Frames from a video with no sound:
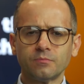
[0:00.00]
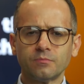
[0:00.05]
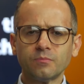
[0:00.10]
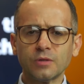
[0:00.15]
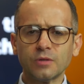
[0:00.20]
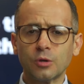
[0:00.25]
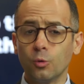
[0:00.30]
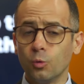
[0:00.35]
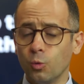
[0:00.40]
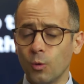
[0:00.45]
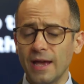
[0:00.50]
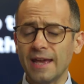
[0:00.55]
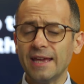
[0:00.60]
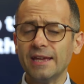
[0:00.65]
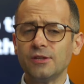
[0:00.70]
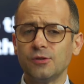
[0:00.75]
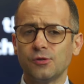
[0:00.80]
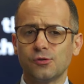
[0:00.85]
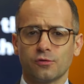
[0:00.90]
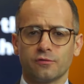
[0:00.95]

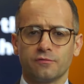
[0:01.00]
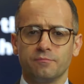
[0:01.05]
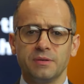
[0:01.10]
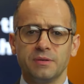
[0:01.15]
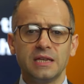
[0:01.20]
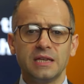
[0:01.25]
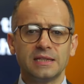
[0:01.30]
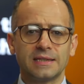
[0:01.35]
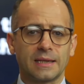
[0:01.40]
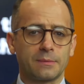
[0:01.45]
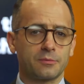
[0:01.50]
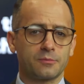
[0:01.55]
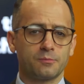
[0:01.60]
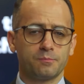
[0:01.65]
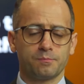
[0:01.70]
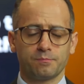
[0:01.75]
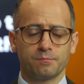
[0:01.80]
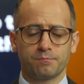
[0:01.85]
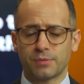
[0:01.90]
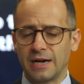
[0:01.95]
ways of being that
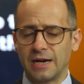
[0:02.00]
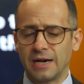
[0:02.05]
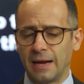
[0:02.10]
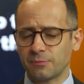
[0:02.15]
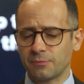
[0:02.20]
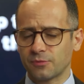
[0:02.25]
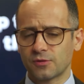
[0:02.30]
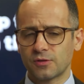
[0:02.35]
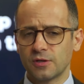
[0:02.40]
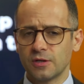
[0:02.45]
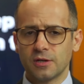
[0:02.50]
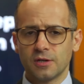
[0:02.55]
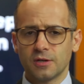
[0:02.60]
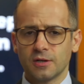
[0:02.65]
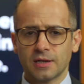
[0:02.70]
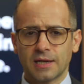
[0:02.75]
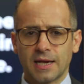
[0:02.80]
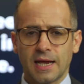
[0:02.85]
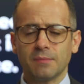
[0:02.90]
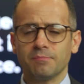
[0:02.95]
perhaps
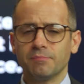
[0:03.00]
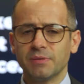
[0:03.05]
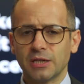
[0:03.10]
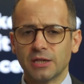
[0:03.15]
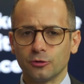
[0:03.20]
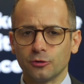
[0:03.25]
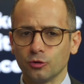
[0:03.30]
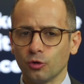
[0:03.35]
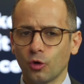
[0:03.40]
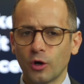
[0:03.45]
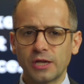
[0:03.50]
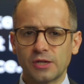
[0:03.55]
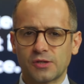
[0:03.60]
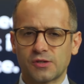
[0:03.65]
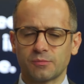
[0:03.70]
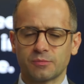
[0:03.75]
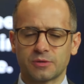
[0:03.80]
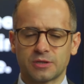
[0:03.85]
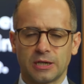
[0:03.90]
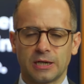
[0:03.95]
can be annoying
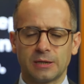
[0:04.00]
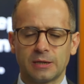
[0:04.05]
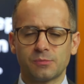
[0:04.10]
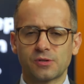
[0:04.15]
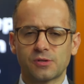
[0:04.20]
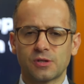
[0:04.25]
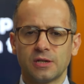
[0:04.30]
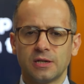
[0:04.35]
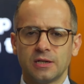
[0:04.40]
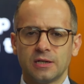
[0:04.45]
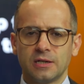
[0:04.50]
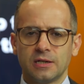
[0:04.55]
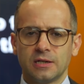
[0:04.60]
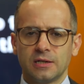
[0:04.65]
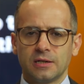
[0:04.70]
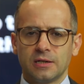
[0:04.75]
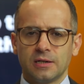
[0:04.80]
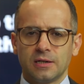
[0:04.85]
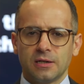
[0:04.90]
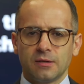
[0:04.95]
sometimes.
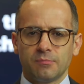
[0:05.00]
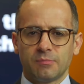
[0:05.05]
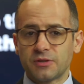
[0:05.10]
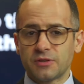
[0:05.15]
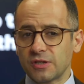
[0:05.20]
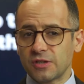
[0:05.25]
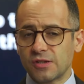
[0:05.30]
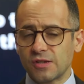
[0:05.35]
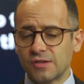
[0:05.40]
But this is